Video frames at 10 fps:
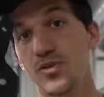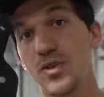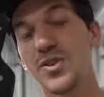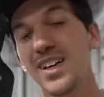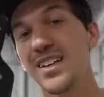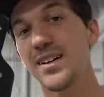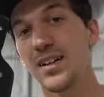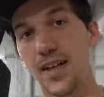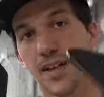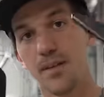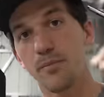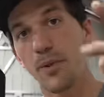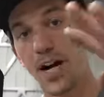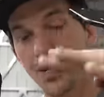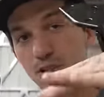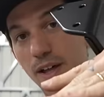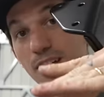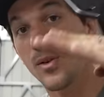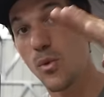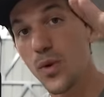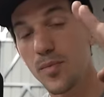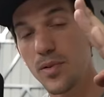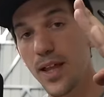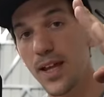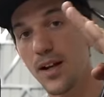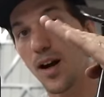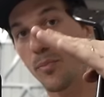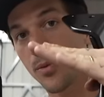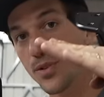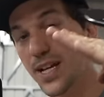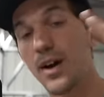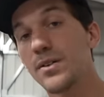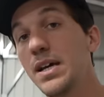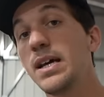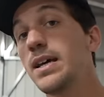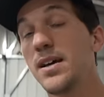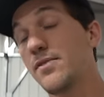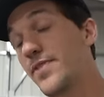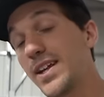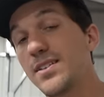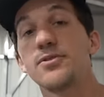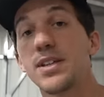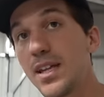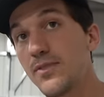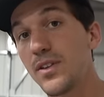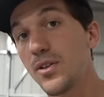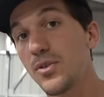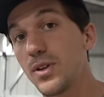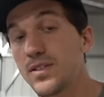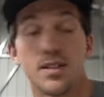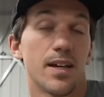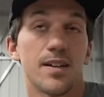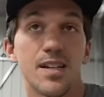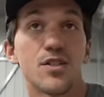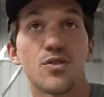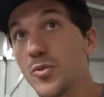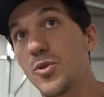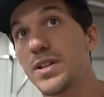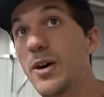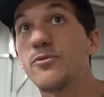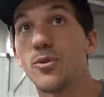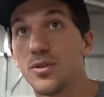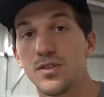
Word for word: So you can like modulate your wing blade up or down effectively giving you like essentially more downforce.